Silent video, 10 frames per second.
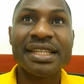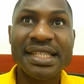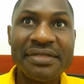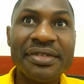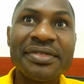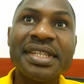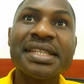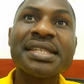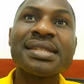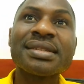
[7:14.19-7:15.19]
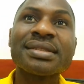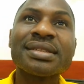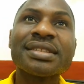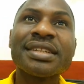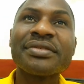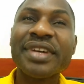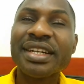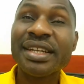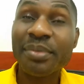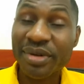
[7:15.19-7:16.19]
CVV is a
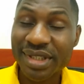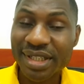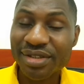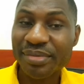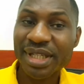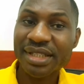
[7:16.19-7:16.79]
very important number,